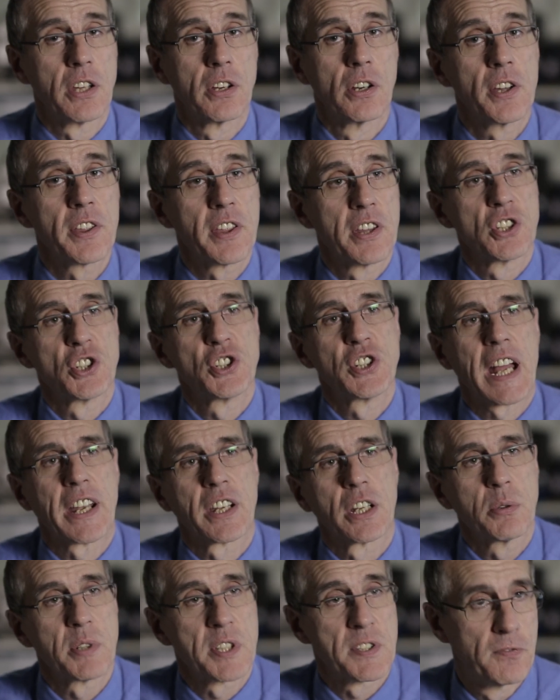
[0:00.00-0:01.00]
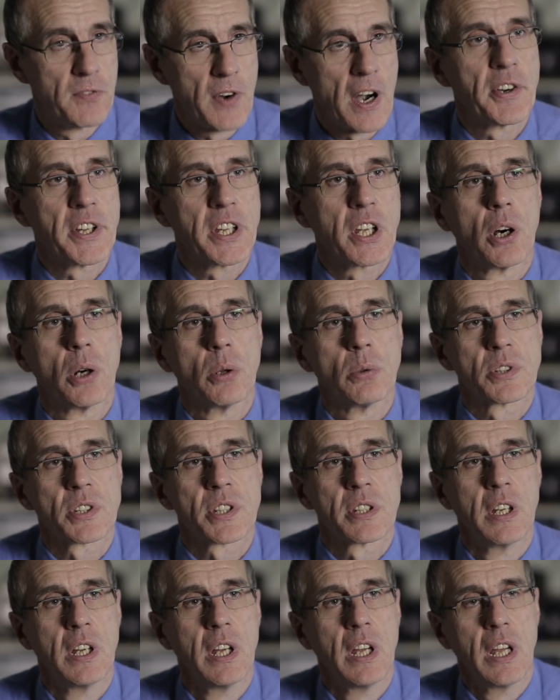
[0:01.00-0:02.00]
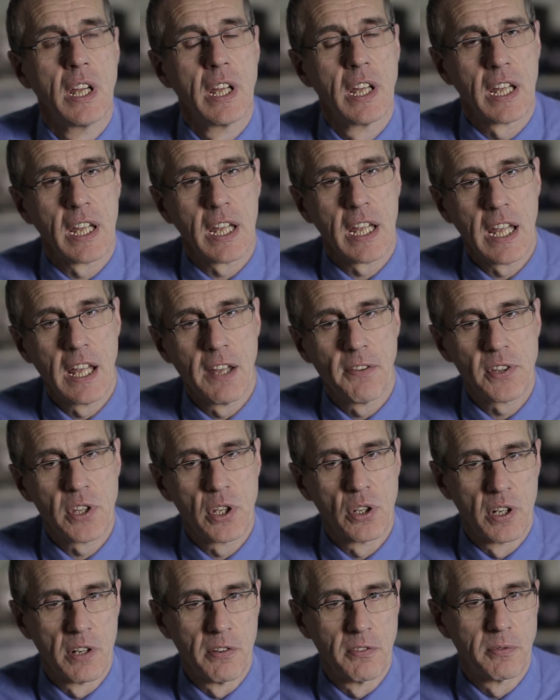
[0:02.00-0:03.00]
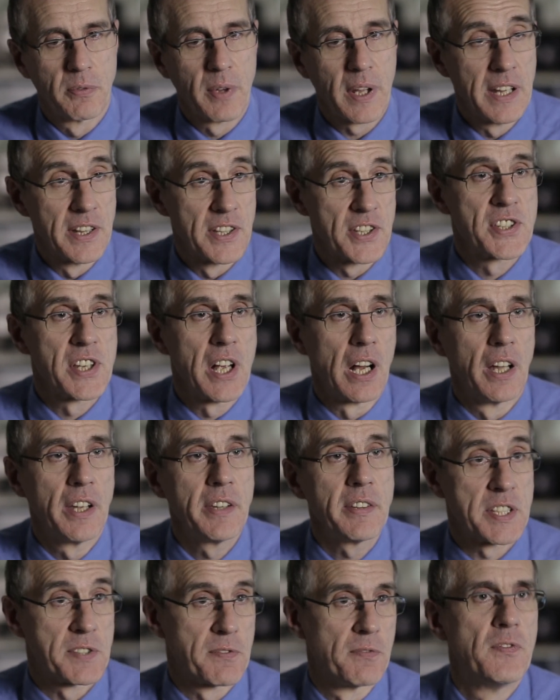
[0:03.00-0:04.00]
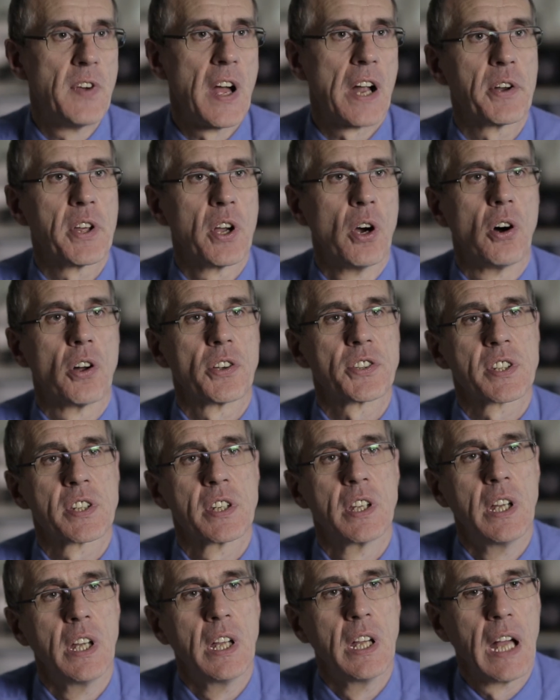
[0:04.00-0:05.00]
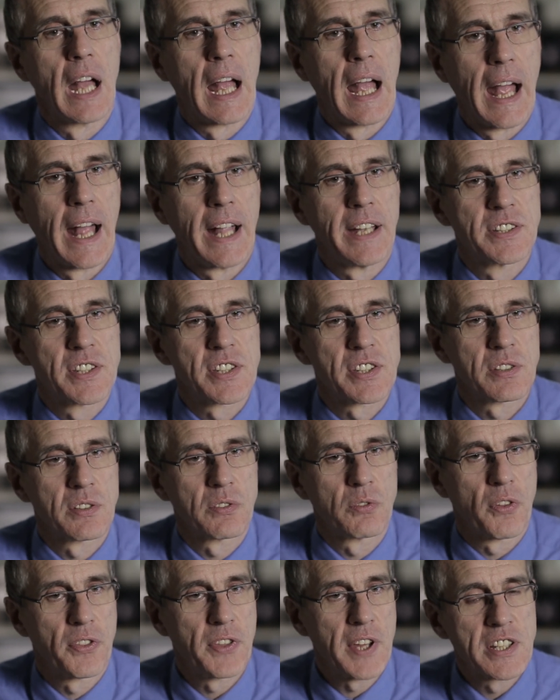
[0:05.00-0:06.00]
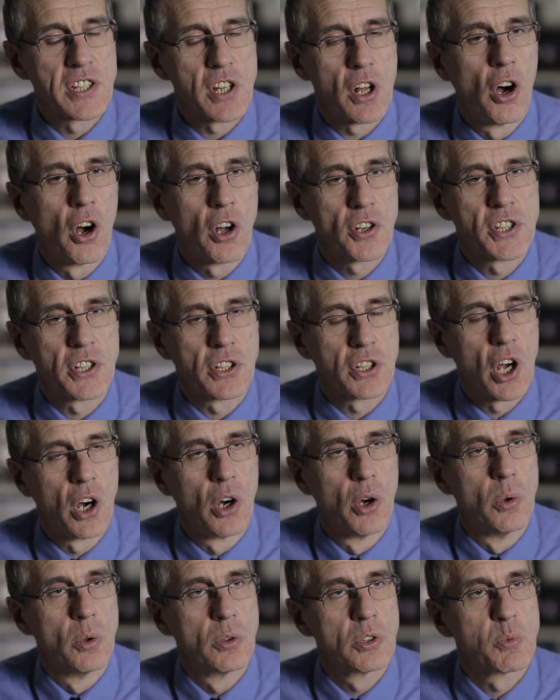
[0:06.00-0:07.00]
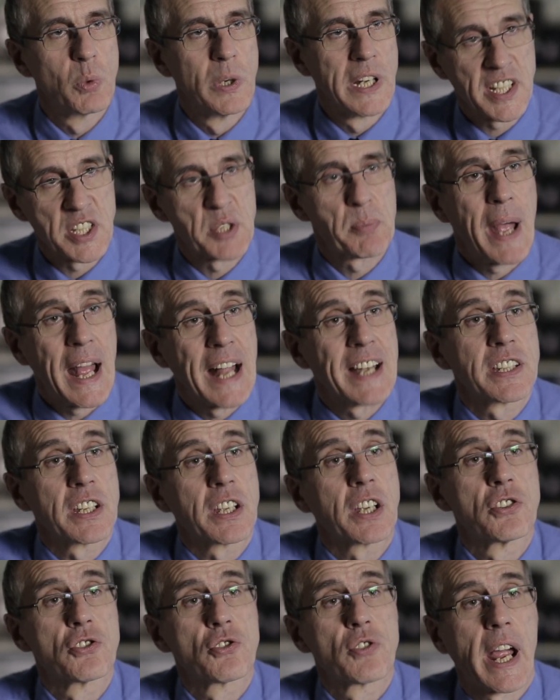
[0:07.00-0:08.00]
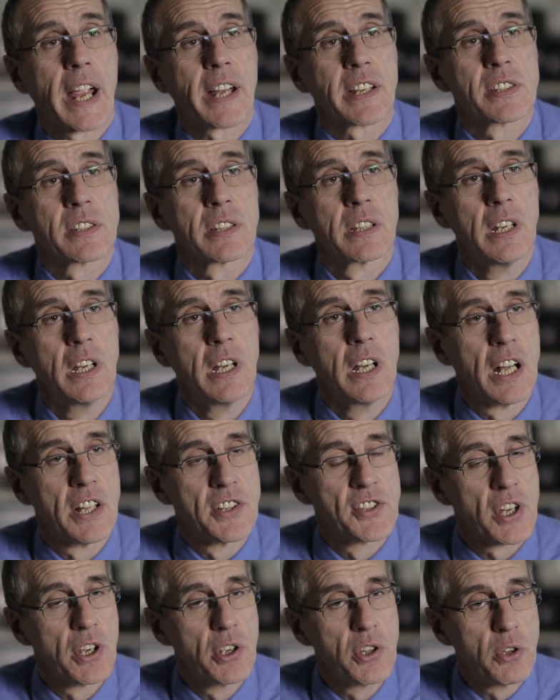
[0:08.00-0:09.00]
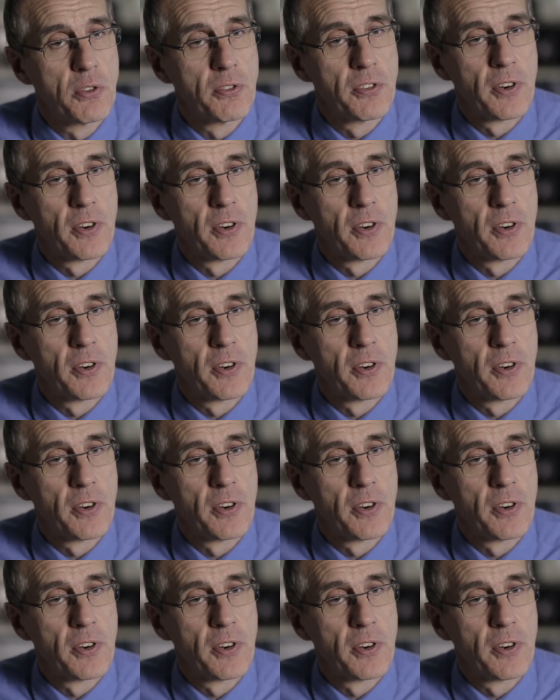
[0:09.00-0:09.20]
the Earth in the shadow, it's very cold. If you're in, in the sun, it's very hot. And things that are hot and cold will expand and contract. And so you